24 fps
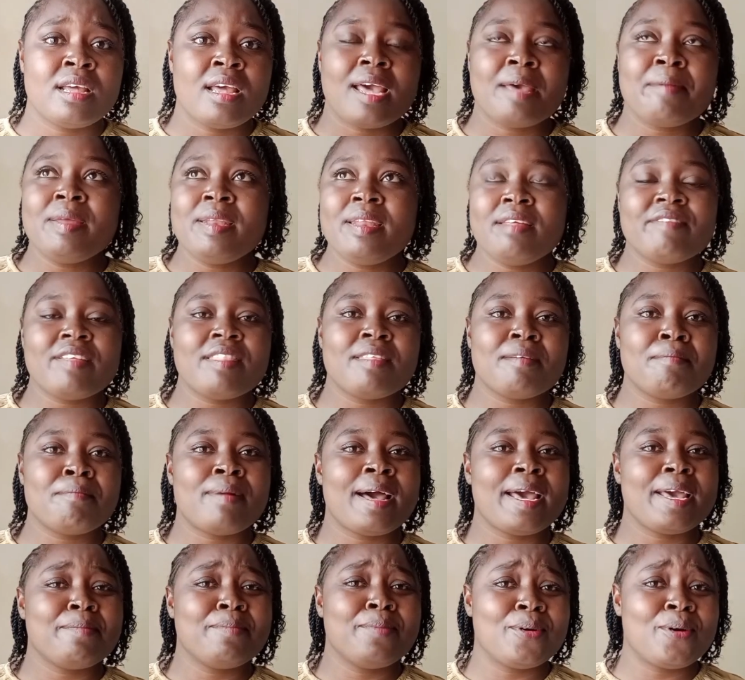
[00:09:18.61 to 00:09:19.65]
I mean, even the
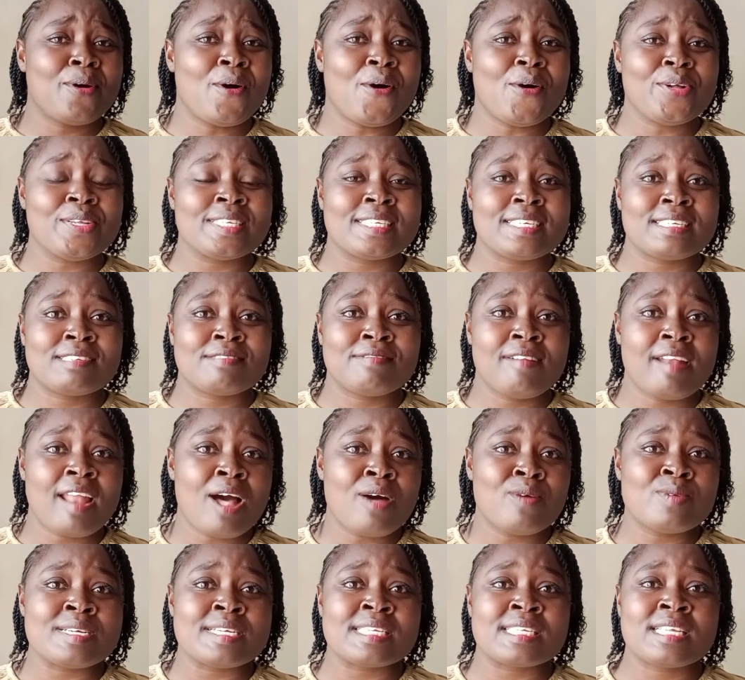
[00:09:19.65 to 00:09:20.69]
Bible calls us
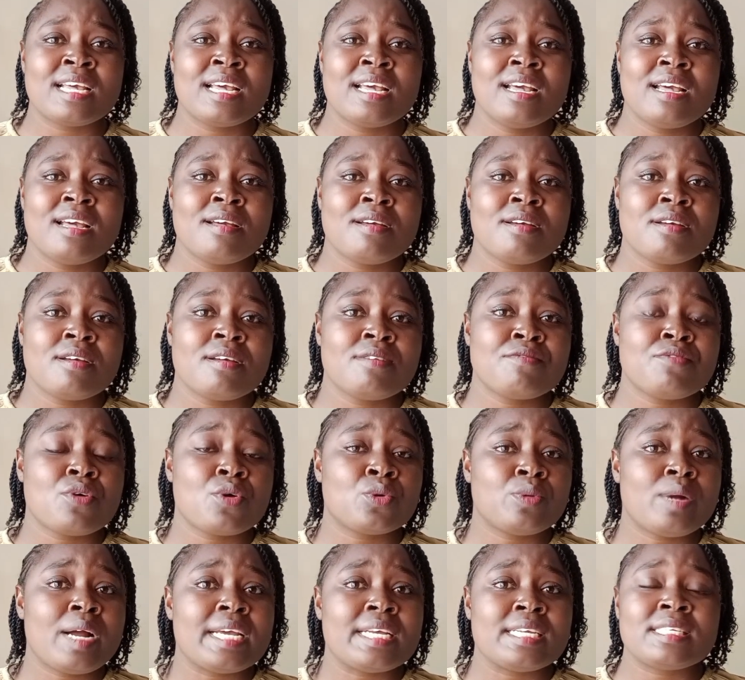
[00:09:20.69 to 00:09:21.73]
flowers for
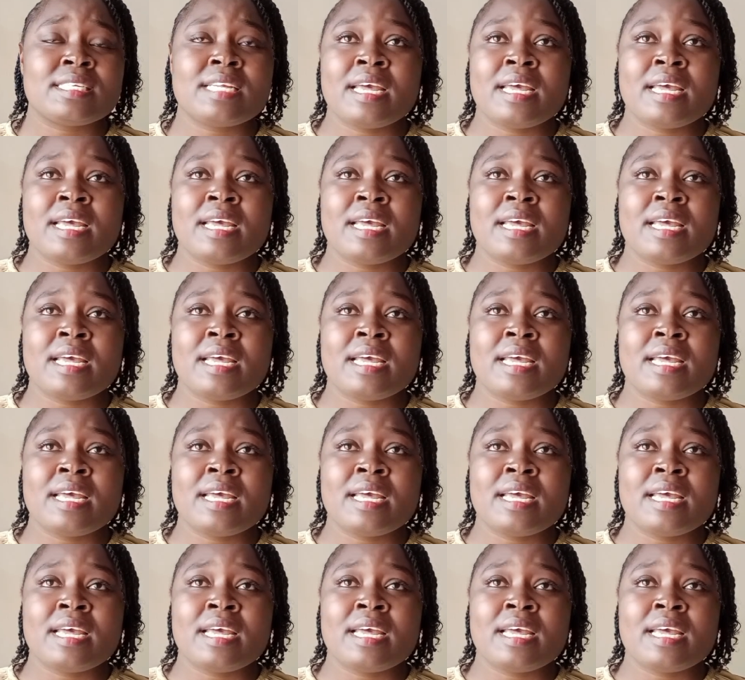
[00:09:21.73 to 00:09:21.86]
Christ.